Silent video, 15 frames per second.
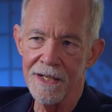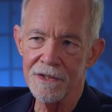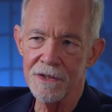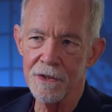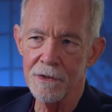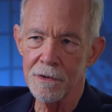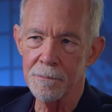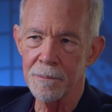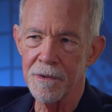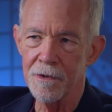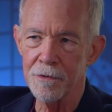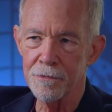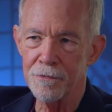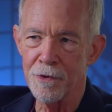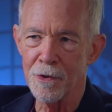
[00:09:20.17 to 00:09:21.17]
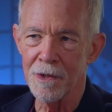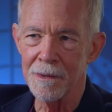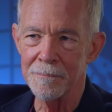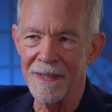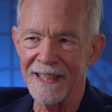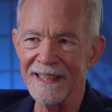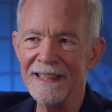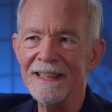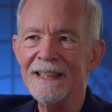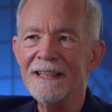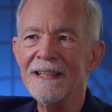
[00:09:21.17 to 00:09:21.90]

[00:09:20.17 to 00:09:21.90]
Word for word: underperforming,